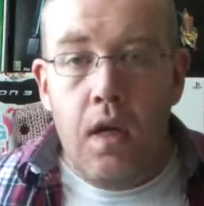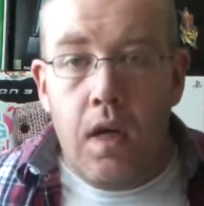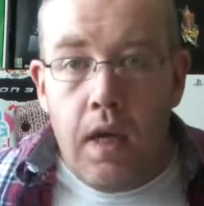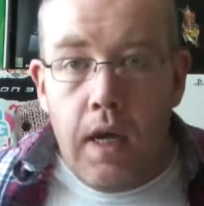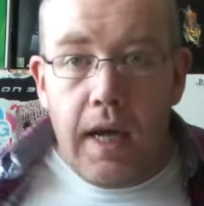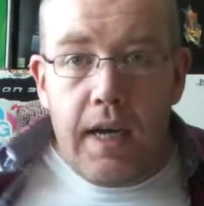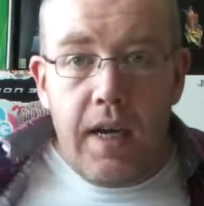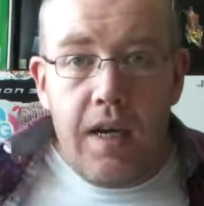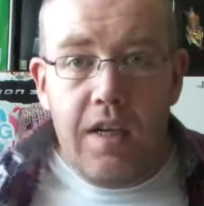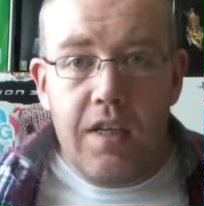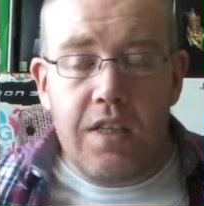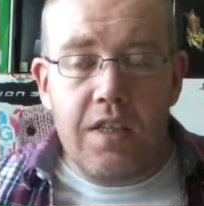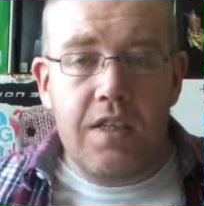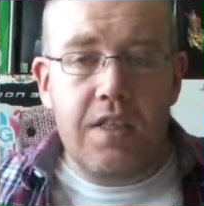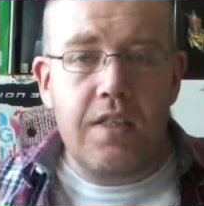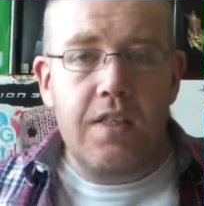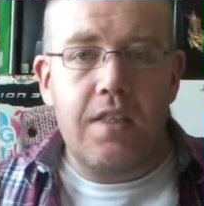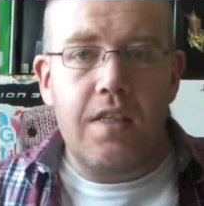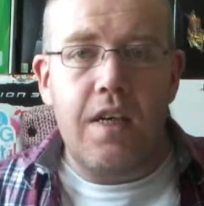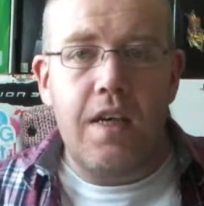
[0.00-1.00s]
Hey
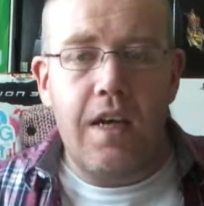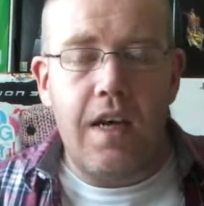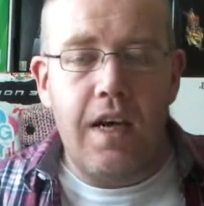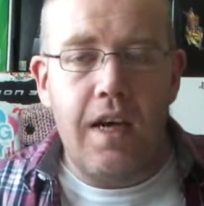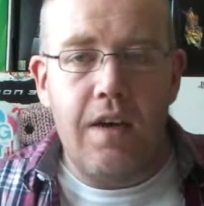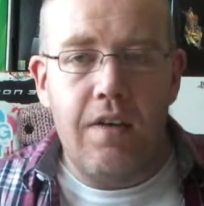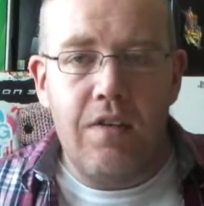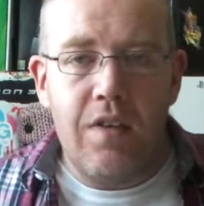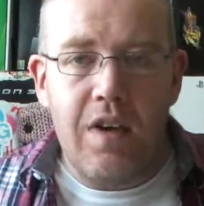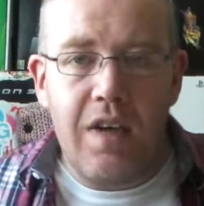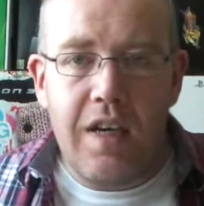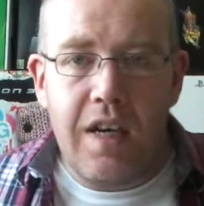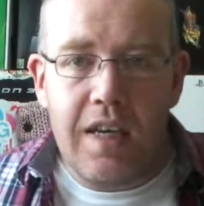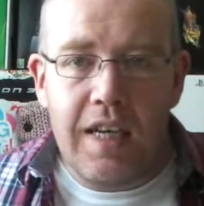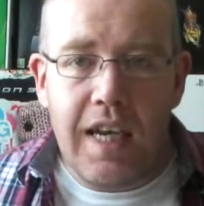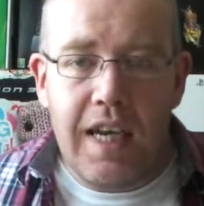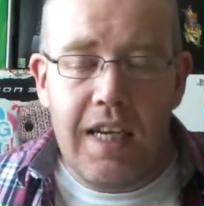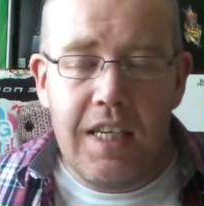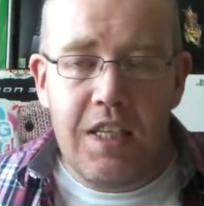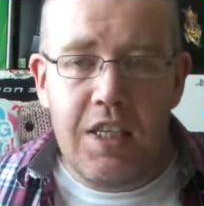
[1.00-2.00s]
guys, right,
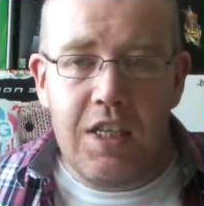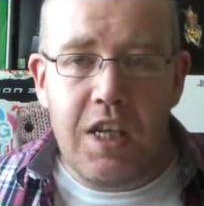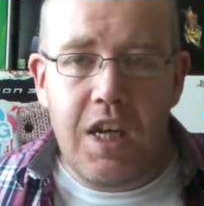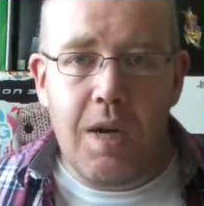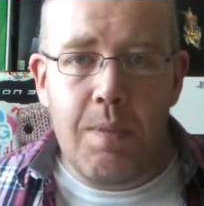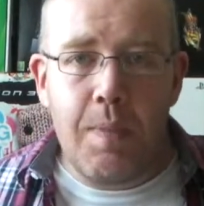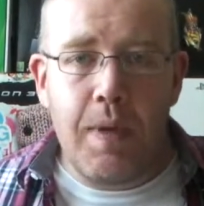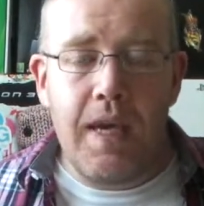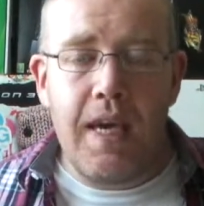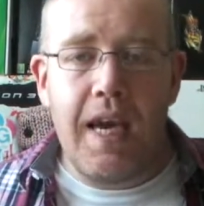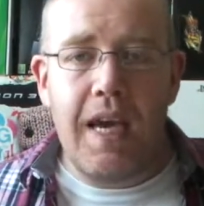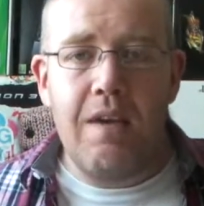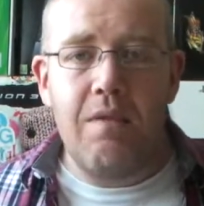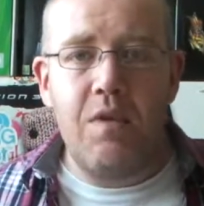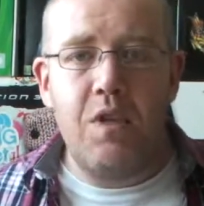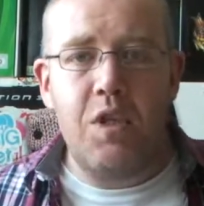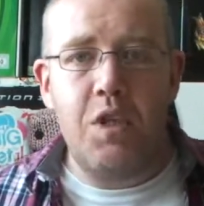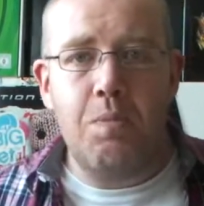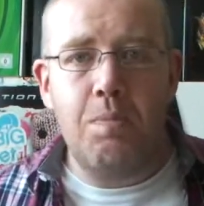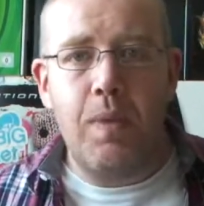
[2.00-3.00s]
okay, this is going to be a
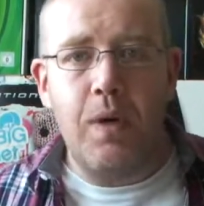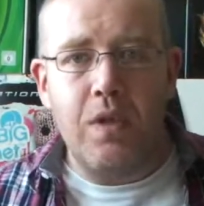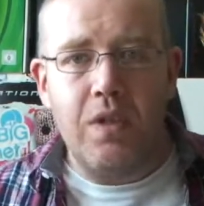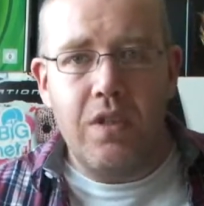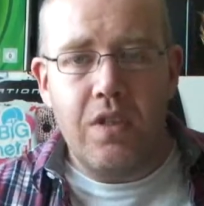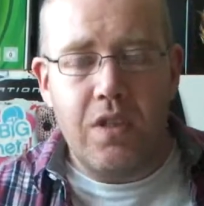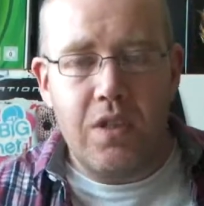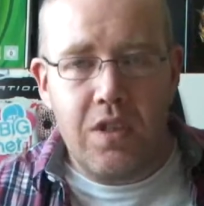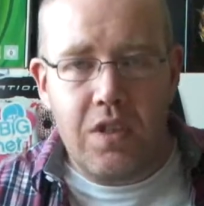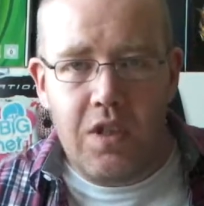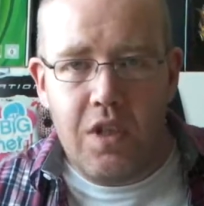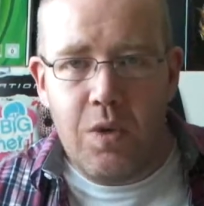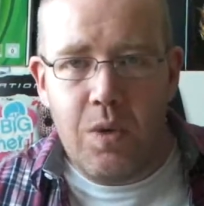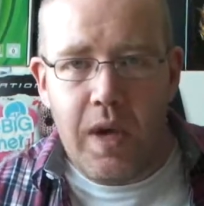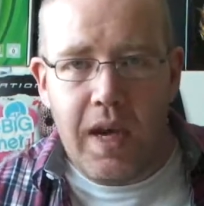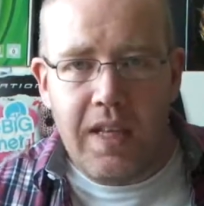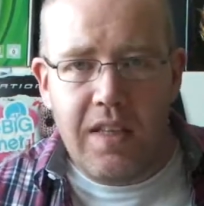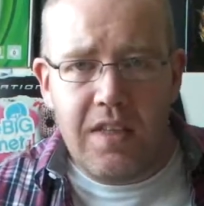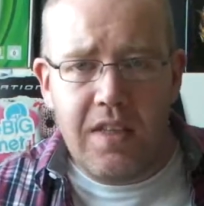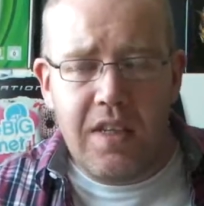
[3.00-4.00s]
response to
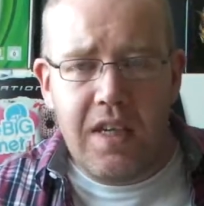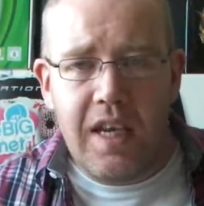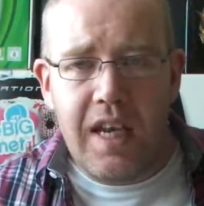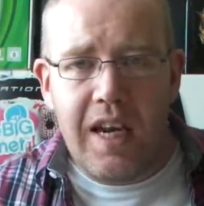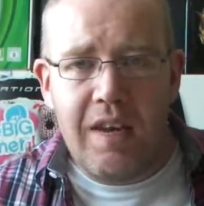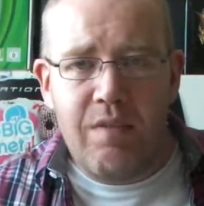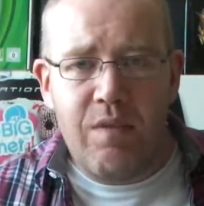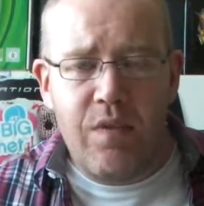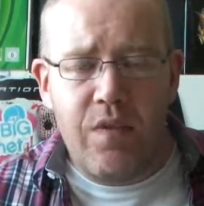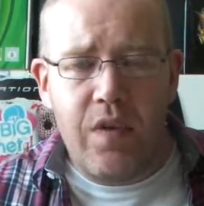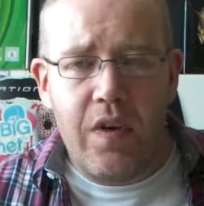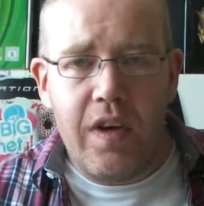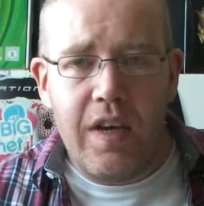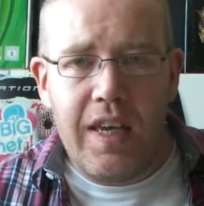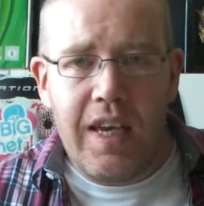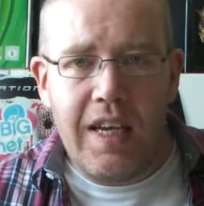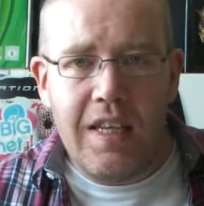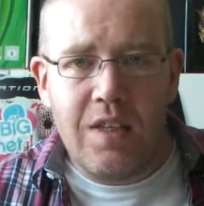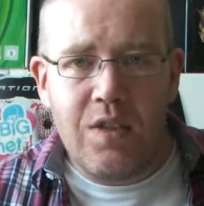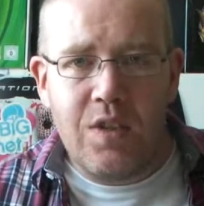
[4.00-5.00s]

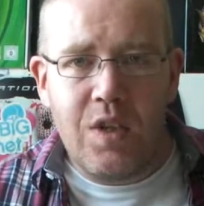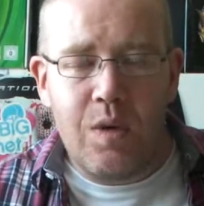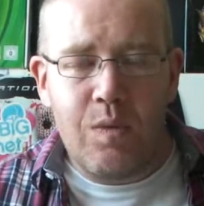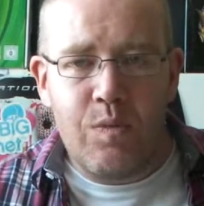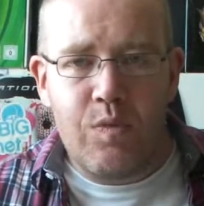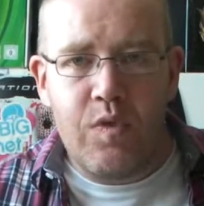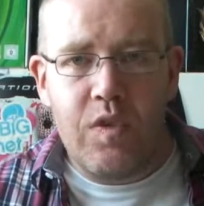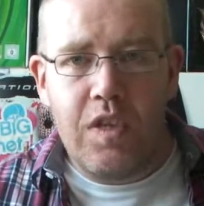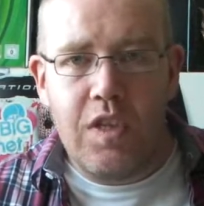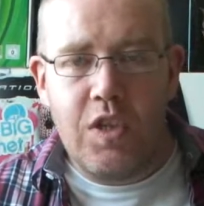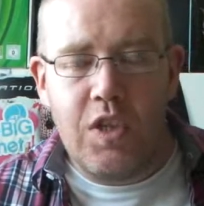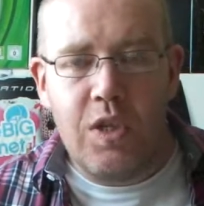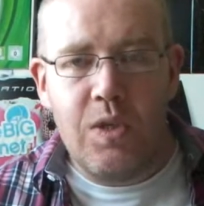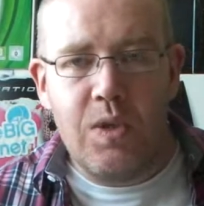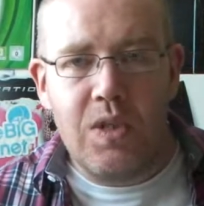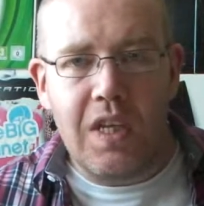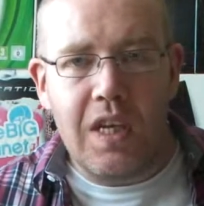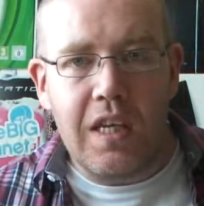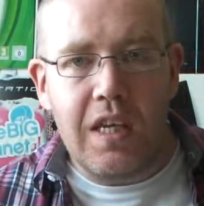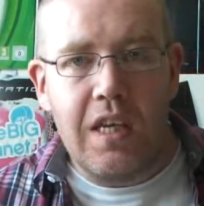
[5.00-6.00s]
EDT1138's Top 3
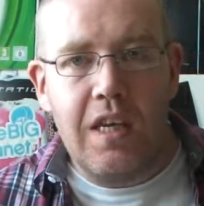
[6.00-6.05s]
Tuesday.